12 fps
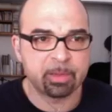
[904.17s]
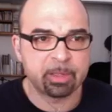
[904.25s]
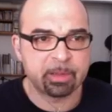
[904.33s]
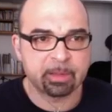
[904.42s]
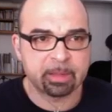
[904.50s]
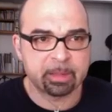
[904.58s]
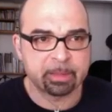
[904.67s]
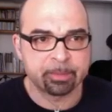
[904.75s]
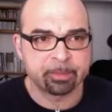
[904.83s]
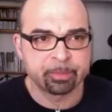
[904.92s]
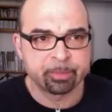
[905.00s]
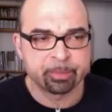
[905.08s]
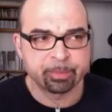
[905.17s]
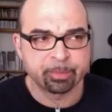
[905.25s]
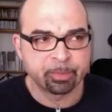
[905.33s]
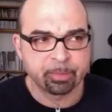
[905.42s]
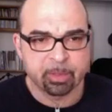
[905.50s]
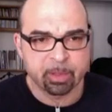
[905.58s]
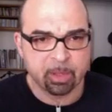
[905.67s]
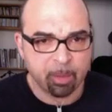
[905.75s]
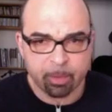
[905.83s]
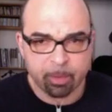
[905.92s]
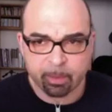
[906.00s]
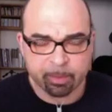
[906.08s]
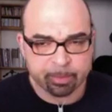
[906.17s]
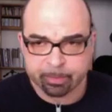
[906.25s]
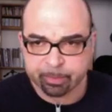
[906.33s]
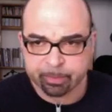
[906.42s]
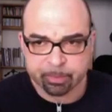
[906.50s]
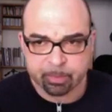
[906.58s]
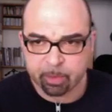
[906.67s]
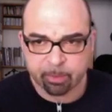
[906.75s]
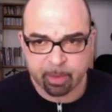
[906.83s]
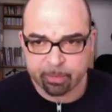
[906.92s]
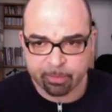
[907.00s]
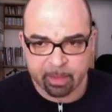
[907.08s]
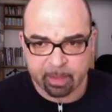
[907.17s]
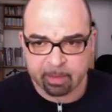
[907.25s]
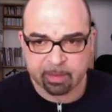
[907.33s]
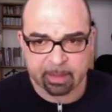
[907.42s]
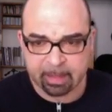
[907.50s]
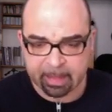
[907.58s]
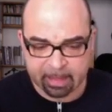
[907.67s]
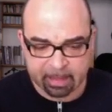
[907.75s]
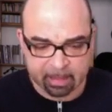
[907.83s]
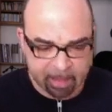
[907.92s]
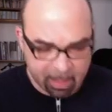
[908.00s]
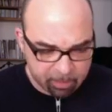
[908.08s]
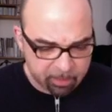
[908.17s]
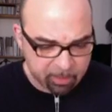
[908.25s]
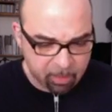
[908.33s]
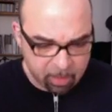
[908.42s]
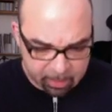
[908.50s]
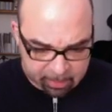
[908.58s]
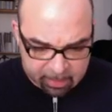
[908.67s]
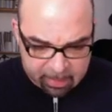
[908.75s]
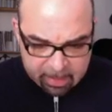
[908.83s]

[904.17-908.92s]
with a couple of my friends, and it kind of started,